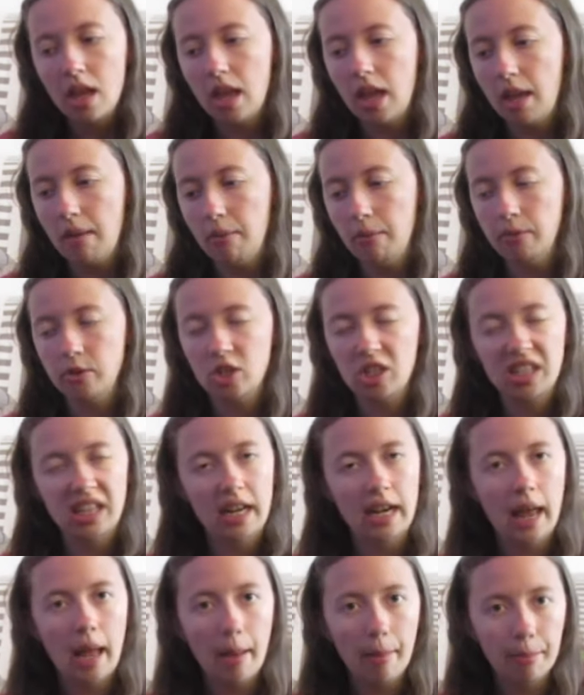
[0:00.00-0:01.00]
It was just
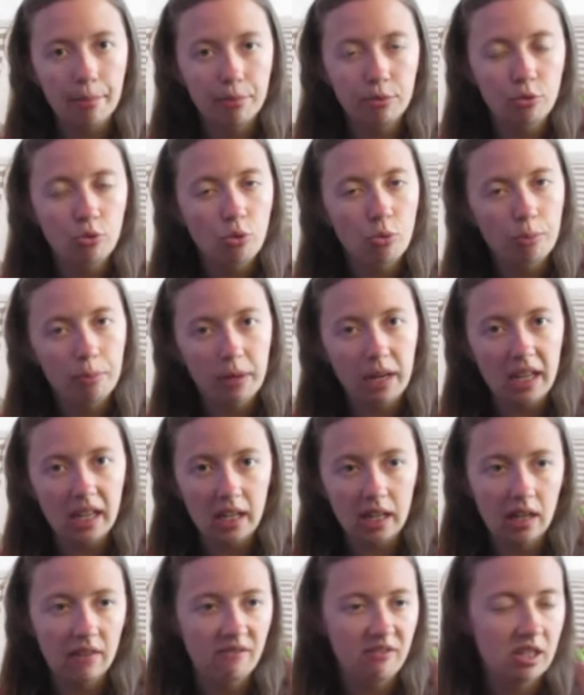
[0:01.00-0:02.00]
a nip, no
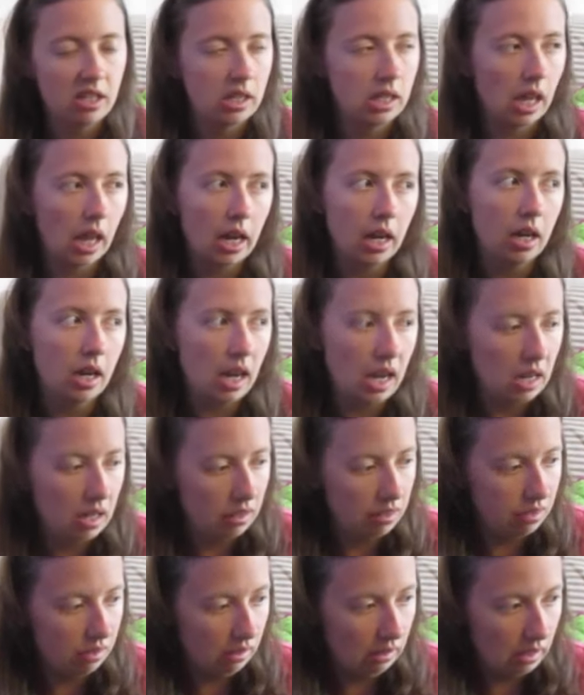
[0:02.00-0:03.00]
breaking of the skin or
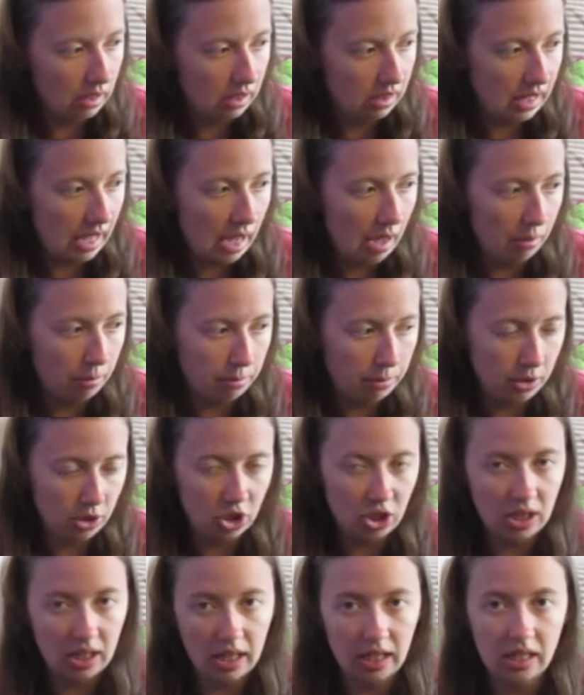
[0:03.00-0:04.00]
anything like that. But
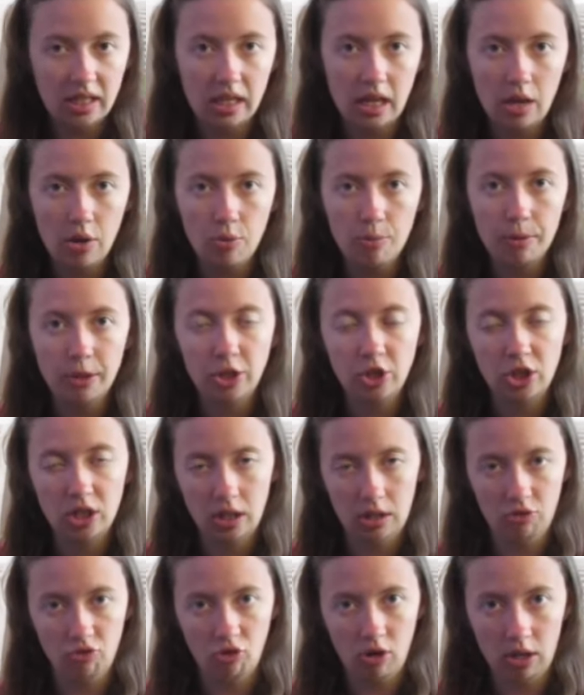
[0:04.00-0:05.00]
she did yelp and she
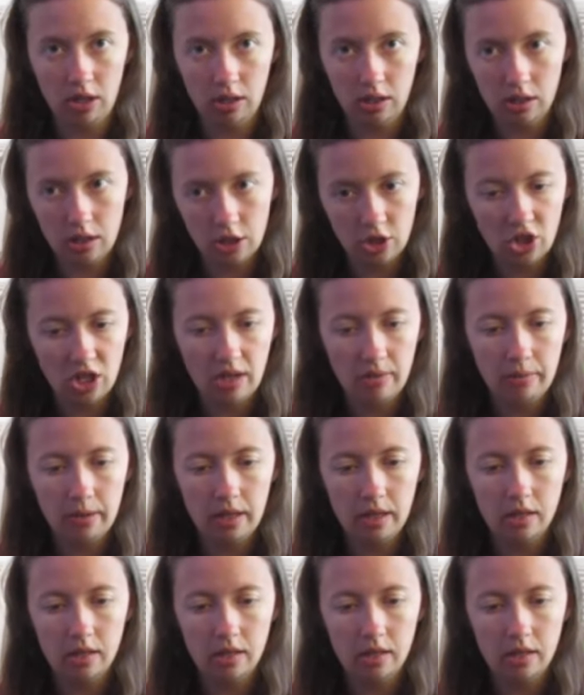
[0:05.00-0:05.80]
did run to Jamie.